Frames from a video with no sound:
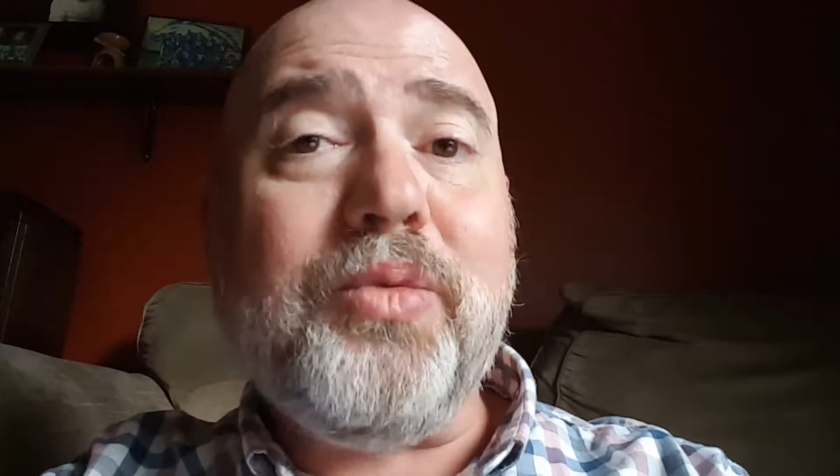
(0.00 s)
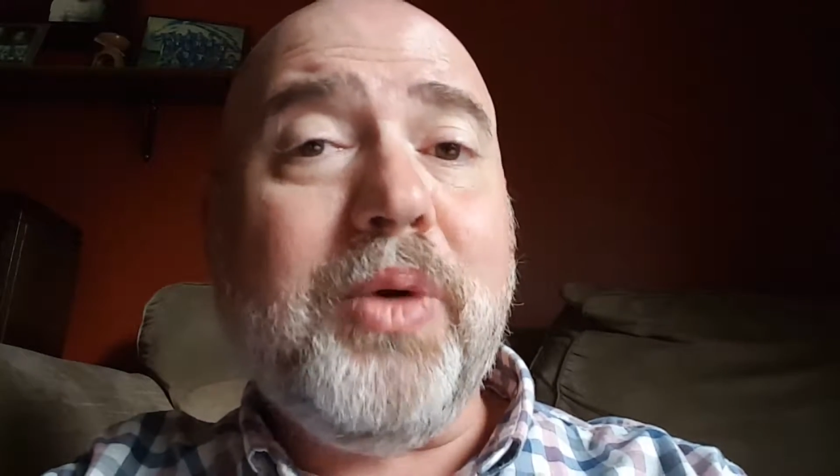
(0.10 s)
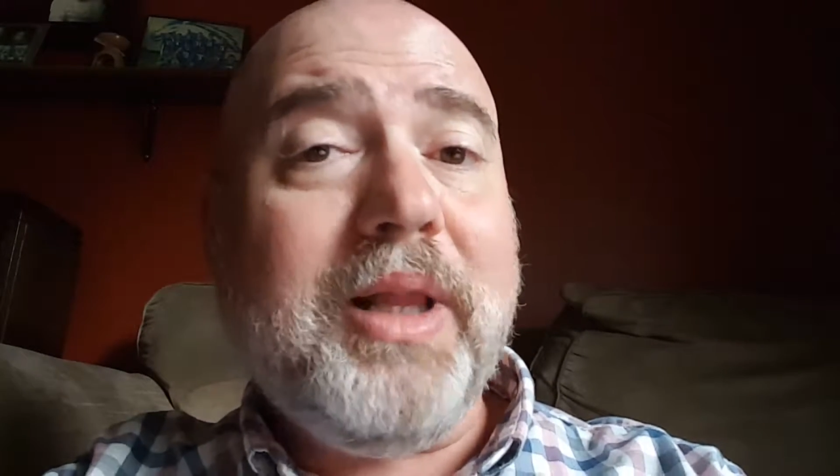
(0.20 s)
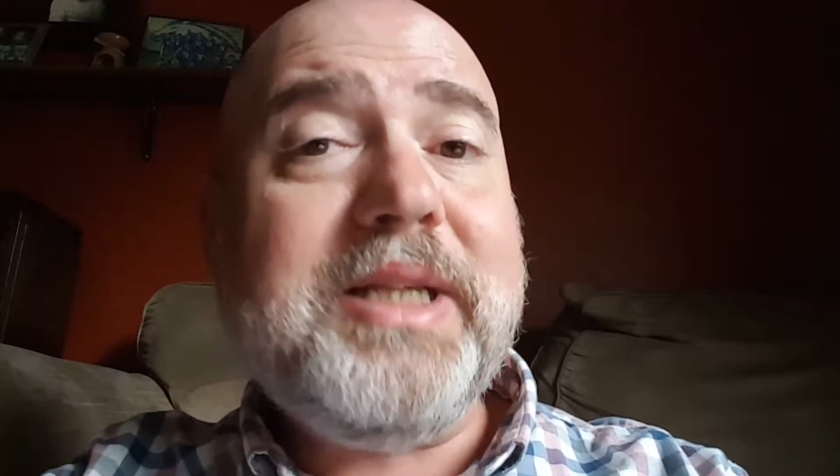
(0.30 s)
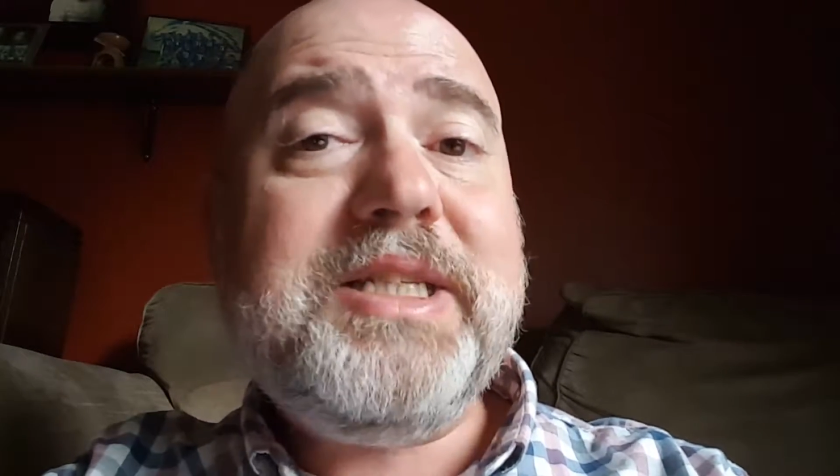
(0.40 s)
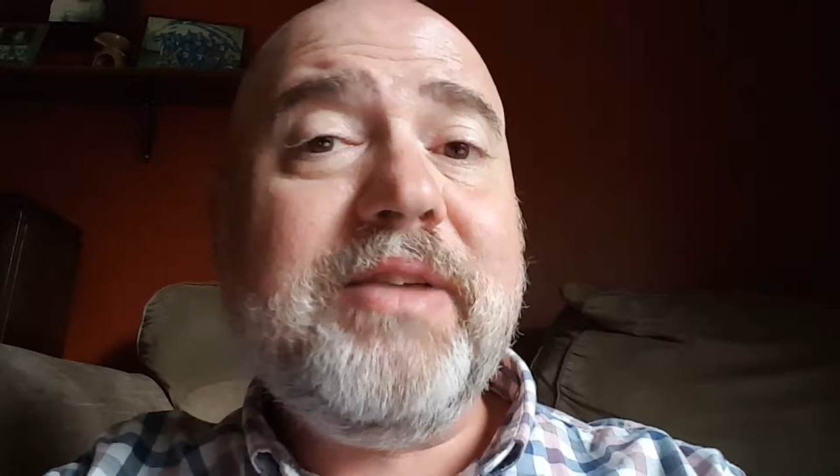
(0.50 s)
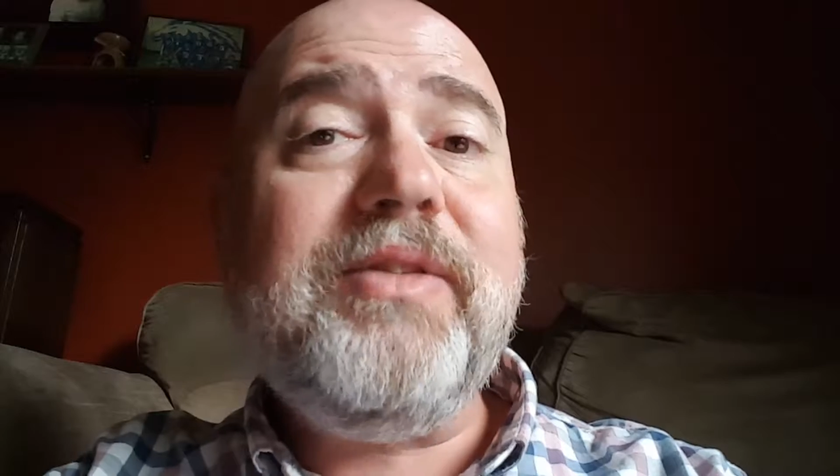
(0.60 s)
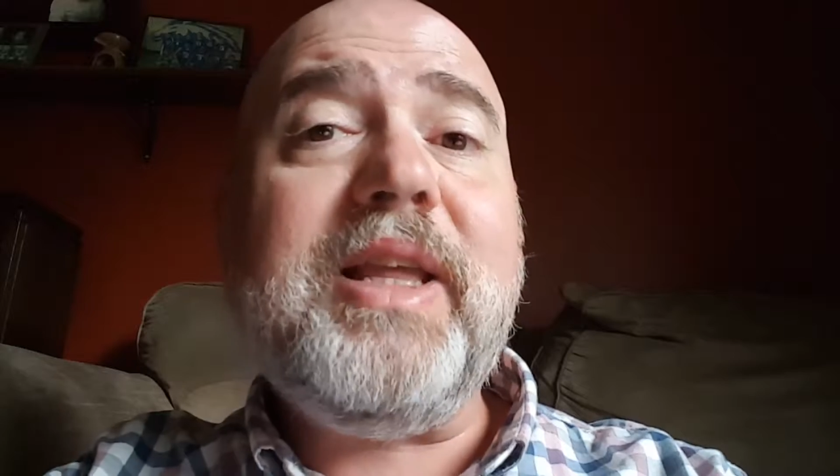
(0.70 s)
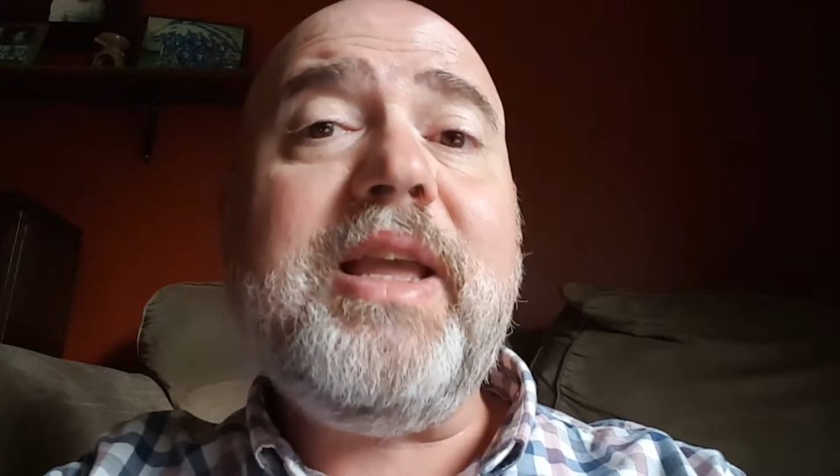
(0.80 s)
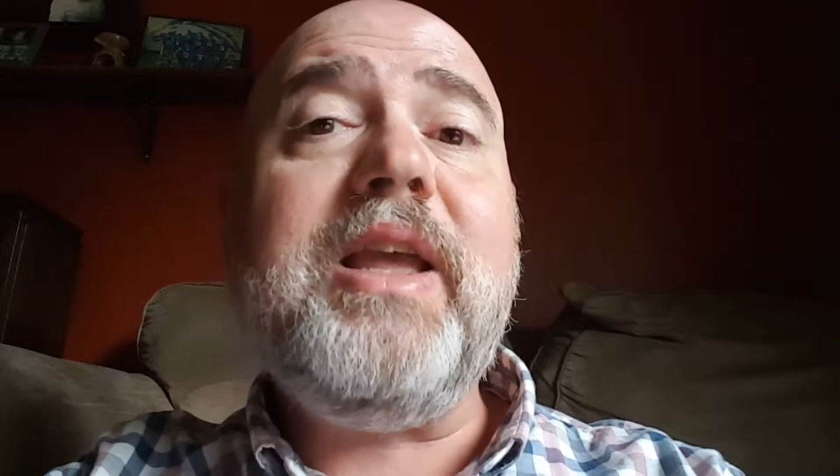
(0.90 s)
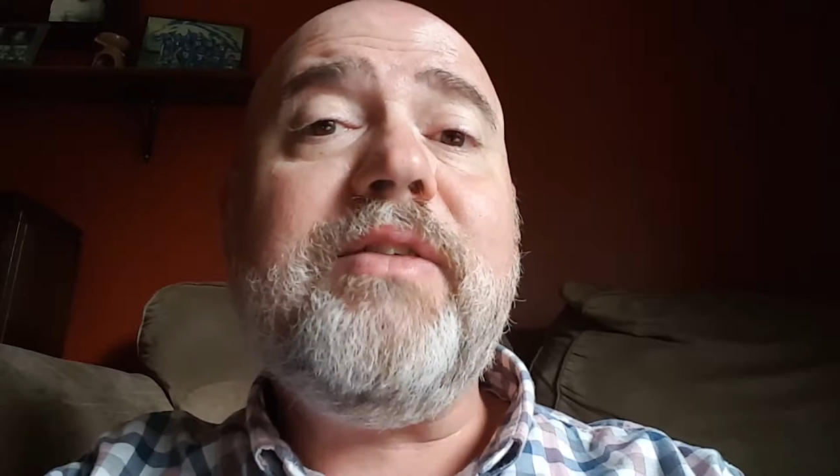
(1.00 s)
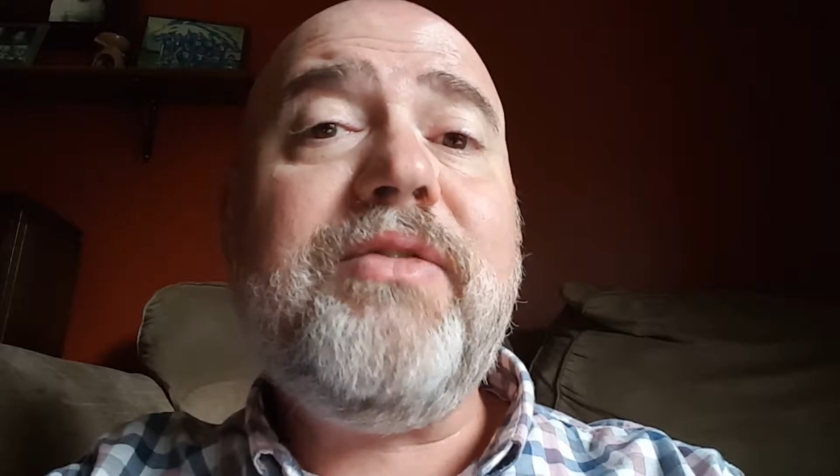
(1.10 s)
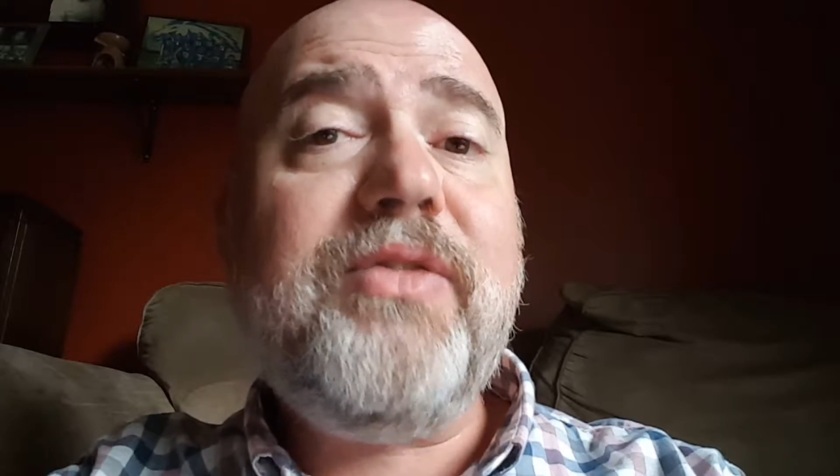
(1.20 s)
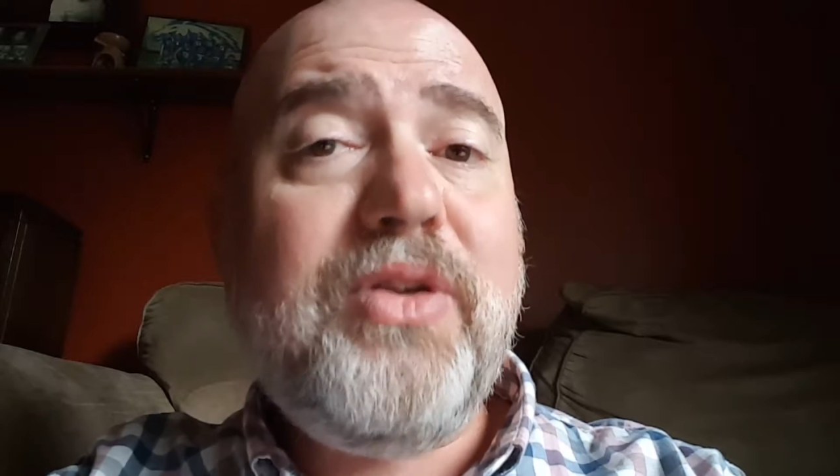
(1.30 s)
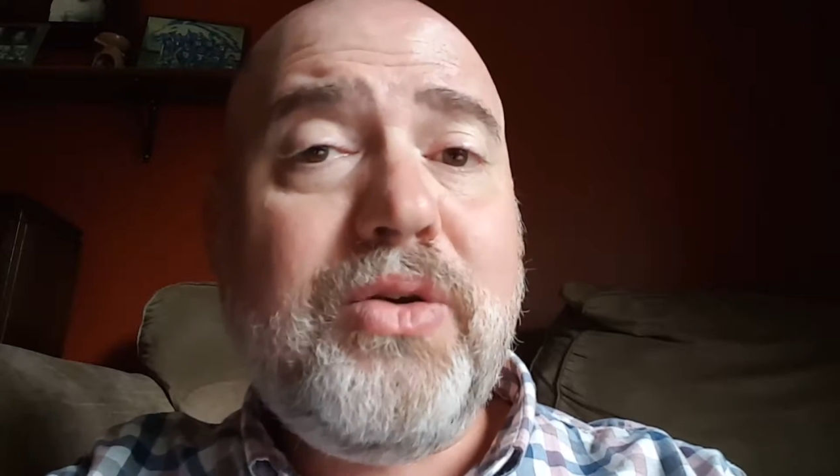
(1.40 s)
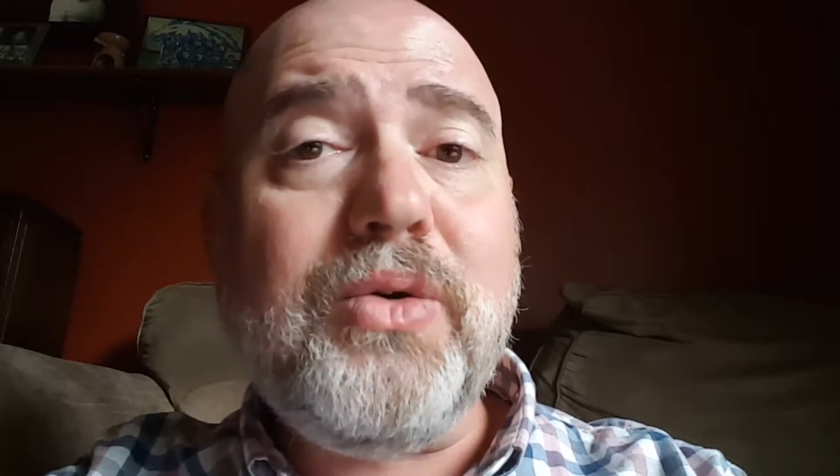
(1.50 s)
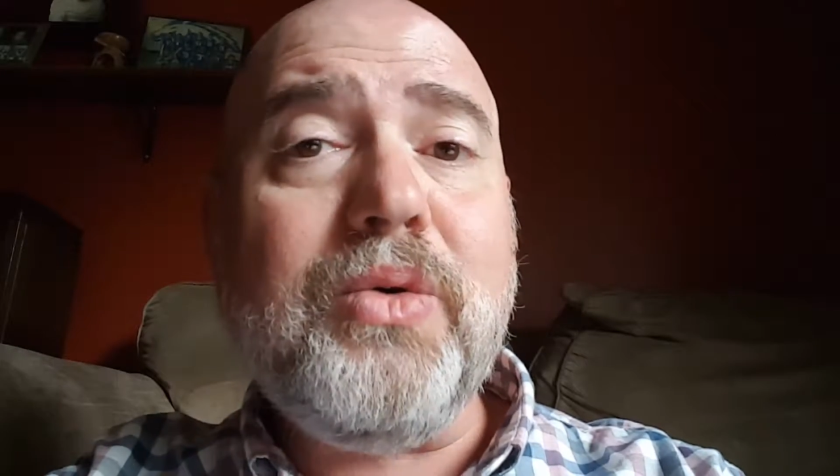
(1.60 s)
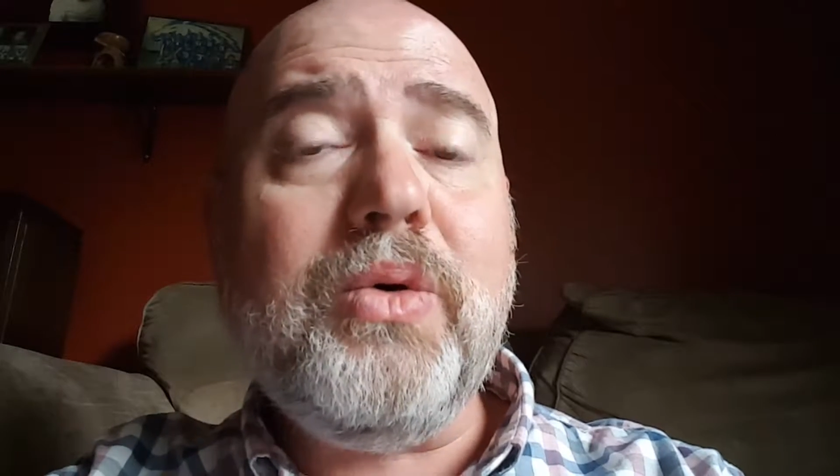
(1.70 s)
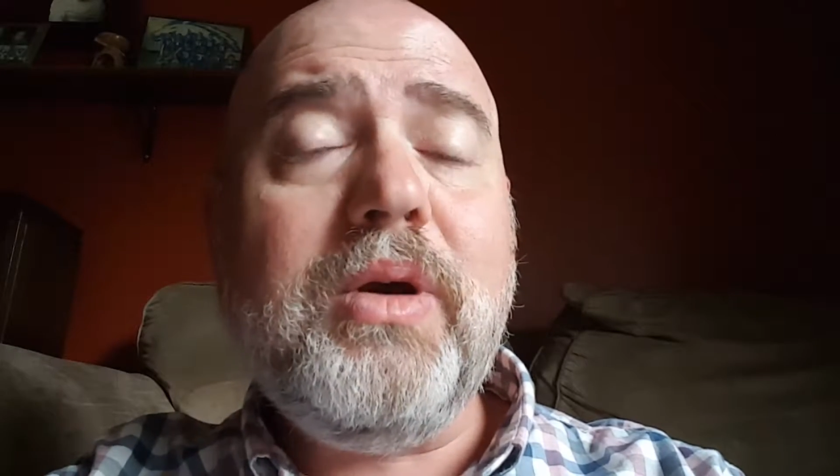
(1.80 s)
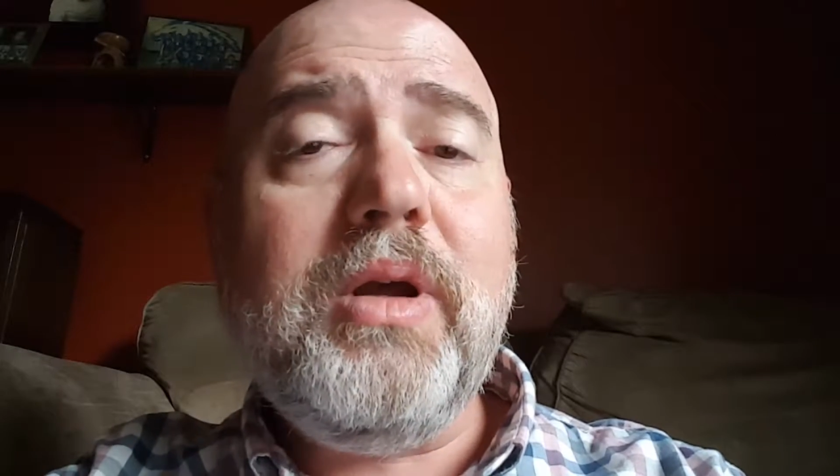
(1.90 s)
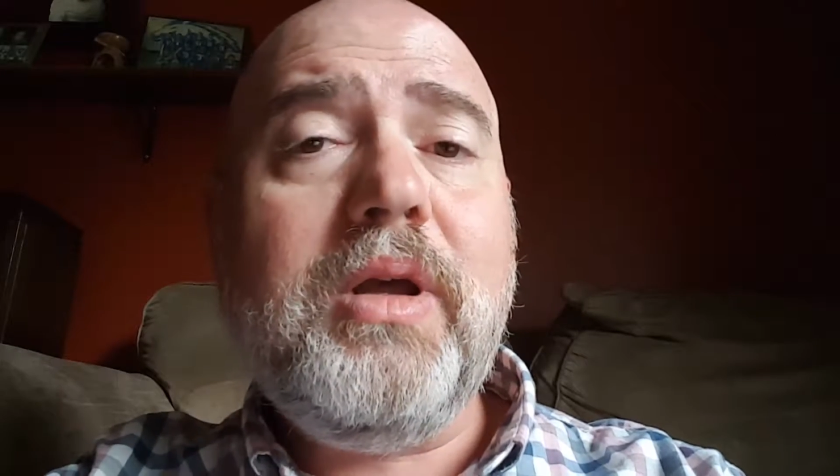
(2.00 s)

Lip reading: relatively few